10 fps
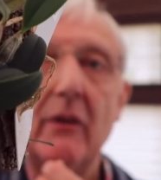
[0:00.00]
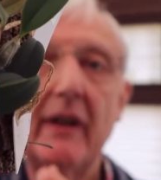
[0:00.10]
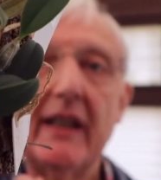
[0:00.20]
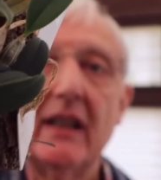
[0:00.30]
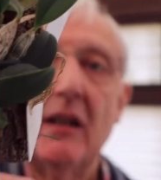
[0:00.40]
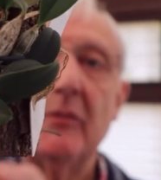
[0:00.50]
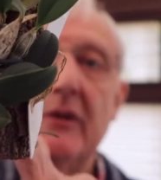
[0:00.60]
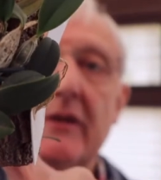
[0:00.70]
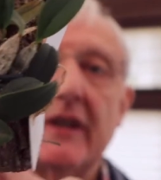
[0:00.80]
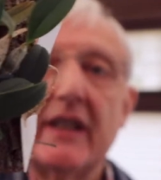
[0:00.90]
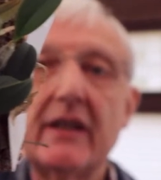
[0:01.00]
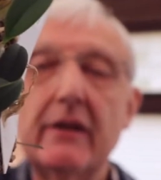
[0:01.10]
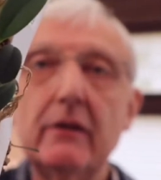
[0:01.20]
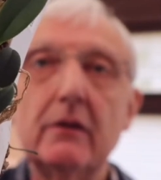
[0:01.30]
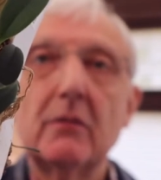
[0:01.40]
way. I bought this
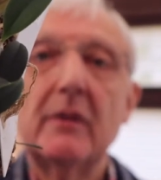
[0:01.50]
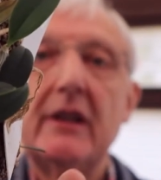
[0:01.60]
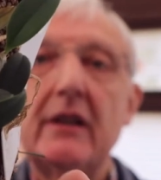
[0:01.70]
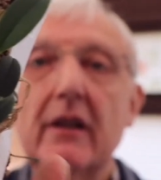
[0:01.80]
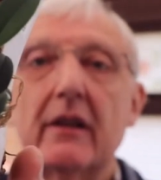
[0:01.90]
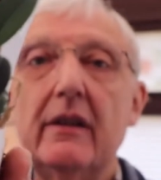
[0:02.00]
cork bark